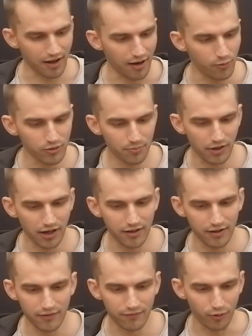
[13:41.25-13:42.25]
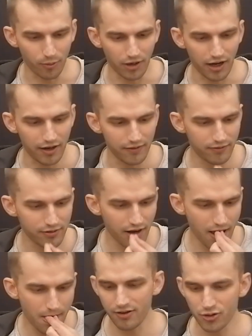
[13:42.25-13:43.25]
I would buy that from a hiver
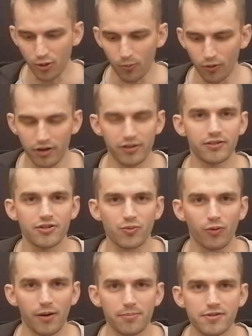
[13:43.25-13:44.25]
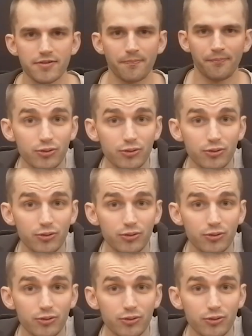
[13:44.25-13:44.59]
somewhere in the swamps.